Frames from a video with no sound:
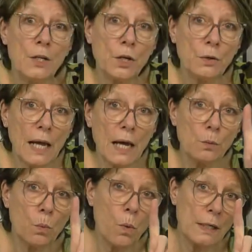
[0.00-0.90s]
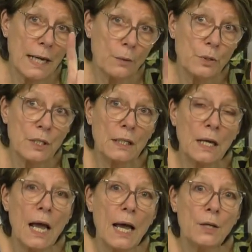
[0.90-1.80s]
has only had one
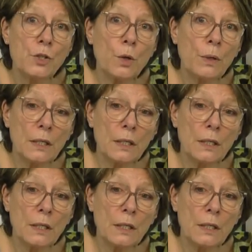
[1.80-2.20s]
outing, and so we're